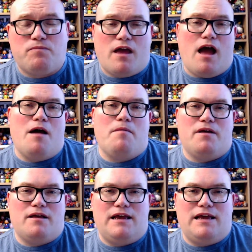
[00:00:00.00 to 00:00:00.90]
Um,
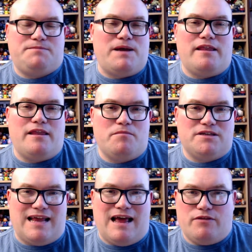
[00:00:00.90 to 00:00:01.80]
ESPN numbers are
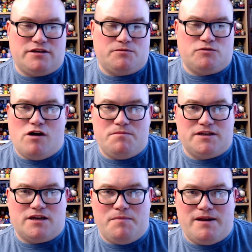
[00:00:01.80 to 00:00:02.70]
down. The subscribers are
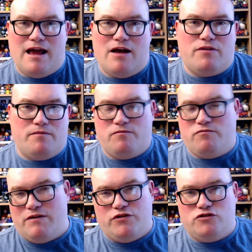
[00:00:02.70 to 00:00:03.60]
coming down.
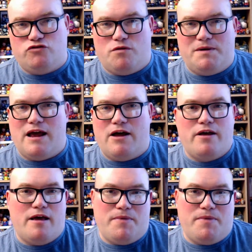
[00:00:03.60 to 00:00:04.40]
Revenues dropping down.